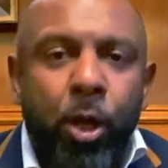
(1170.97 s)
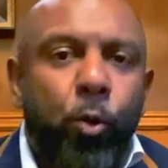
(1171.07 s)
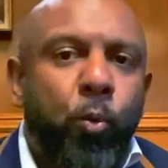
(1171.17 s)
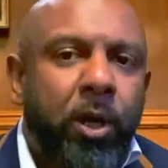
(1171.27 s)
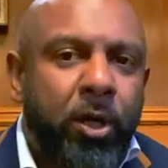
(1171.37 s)

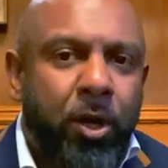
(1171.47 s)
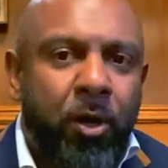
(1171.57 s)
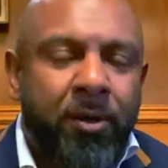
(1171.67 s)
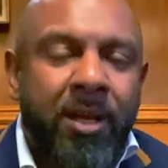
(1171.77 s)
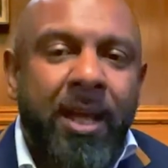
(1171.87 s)
work
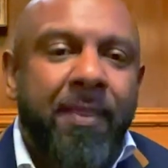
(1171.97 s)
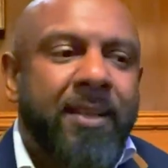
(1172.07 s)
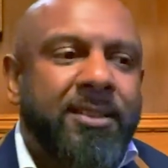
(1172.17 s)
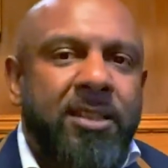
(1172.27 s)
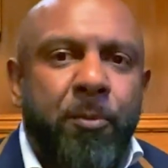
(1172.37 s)
on,
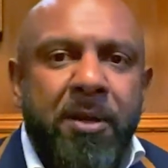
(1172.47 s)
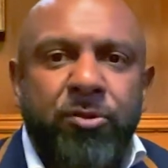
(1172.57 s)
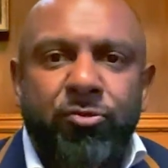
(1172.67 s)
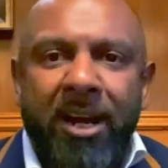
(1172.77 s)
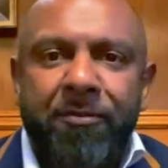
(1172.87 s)
that someone
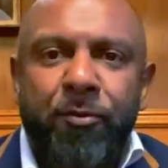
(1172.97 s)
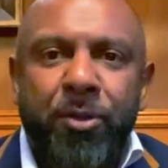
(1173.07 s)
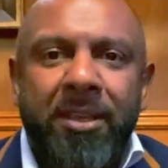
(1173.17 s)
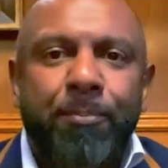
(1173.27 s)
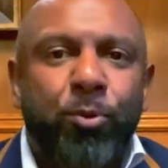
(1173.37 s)
else ran for
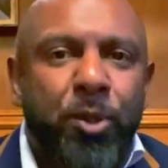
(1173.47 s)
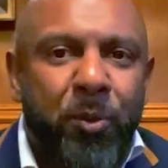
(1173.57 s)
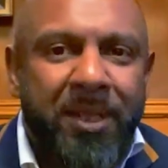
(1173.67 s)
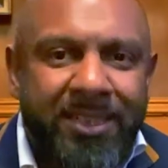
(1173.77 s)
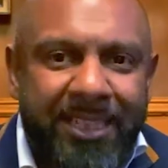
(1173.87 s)
you that brought
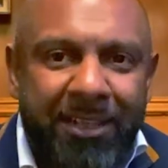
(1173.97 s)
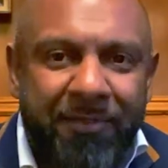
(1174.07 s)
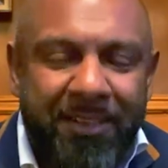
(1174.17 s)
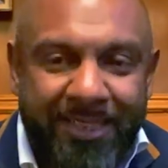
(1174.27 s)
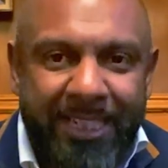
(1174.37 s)
you in 6
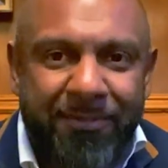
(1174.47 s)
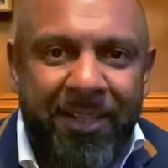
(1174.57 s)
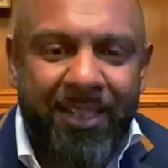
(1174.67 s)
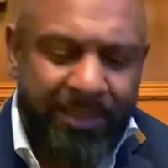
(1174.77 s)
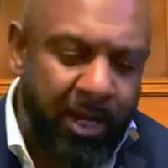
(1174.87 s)

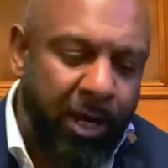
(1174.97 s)
figures?